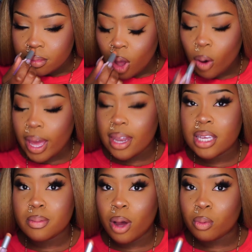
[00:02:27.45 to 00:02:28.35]
Okay,
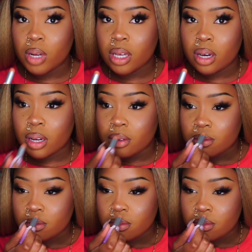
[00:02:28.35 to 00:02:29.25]
they smell really good.
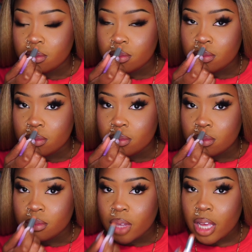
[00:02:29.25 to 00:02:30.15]

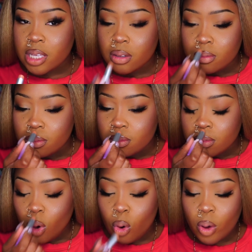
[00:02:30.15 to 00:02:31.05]
It's
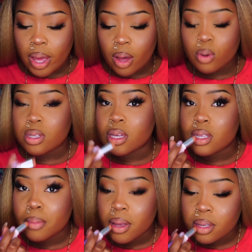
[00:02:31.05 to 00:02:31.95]
okay. Oh, it
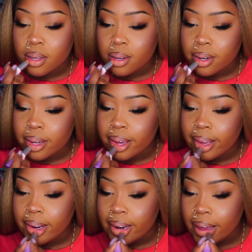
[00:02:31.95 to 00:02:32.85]
smells good,
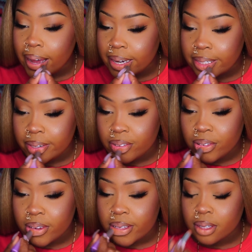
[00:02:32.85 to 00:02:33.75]
and it actually
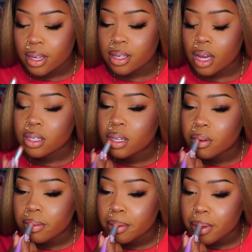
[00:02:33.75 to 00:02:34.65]
feels, it's actually
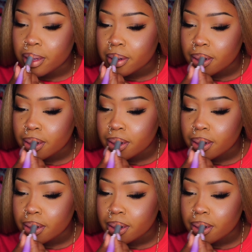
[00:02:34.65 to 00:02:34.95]
creamy.